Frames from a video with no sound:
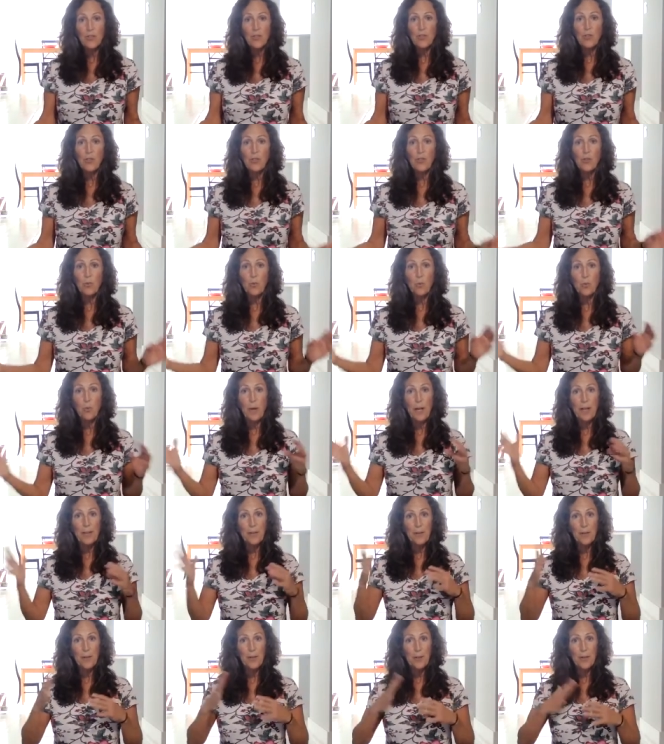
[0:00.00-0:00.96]
to
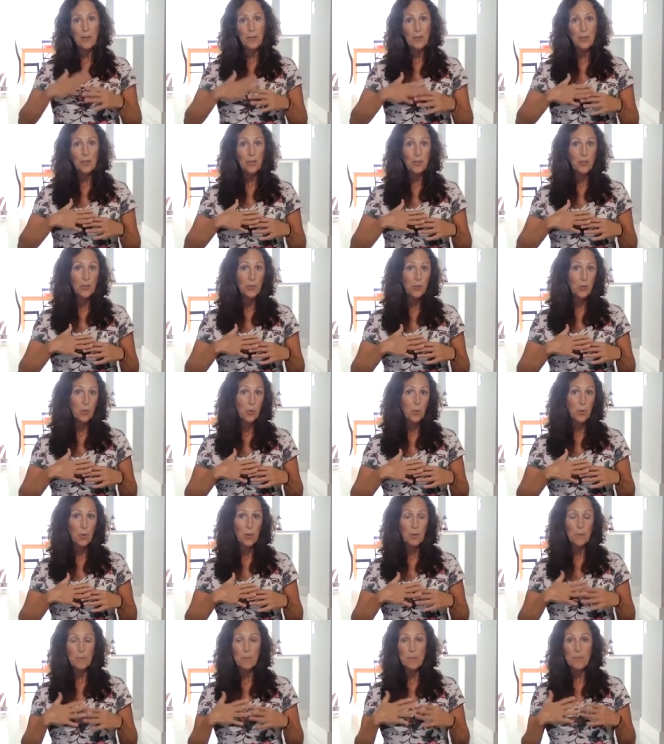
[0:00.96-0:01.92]
weather
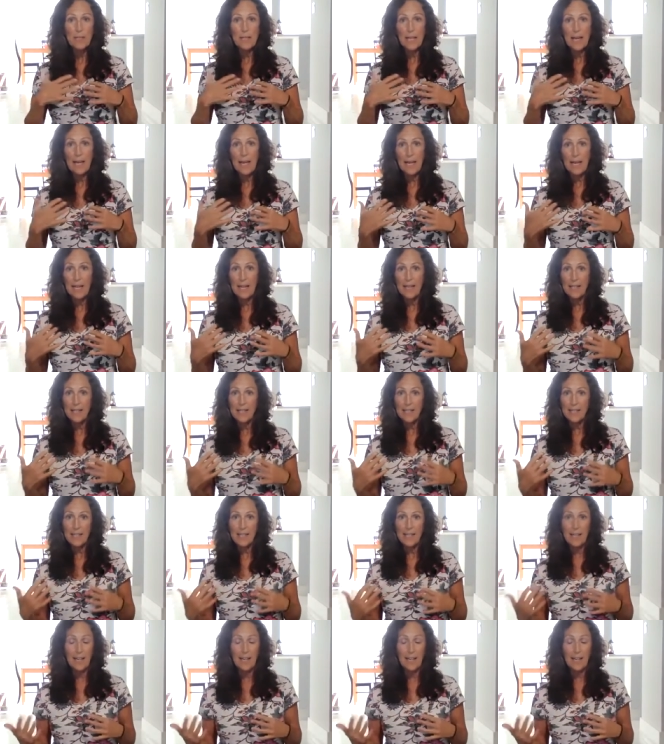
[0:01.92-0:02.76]
storms and